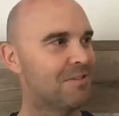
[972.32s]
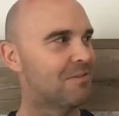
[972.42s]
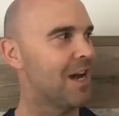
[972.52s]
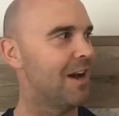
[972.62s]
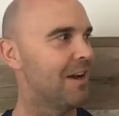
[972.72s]

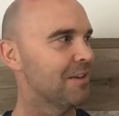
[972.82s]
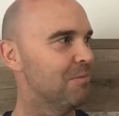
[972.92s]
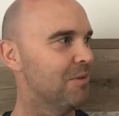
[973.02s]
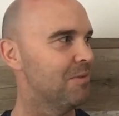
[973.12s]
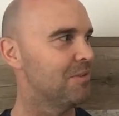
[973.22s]
dark
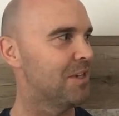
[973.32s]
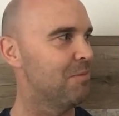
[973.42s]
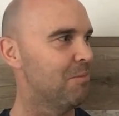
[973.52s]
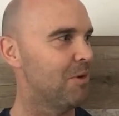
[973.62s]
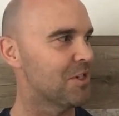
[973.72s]
and deep
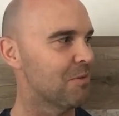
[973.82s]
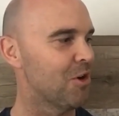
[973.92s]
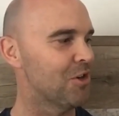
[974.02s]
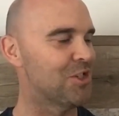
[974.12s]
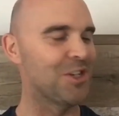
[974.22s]
in my
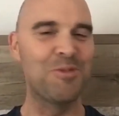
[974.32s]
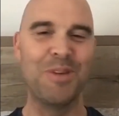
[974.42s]
subconscious.